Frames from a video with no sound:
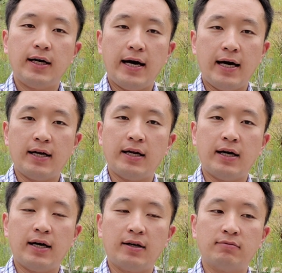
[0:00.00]
and
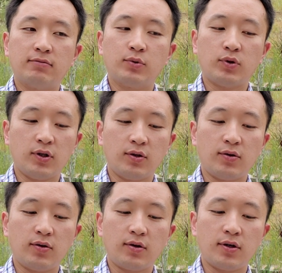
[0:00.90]

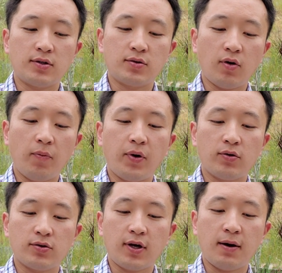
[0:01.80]
this topic
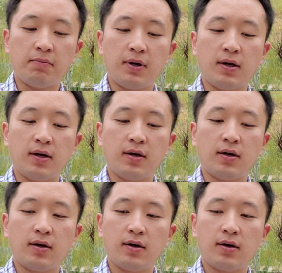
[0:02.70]
also can be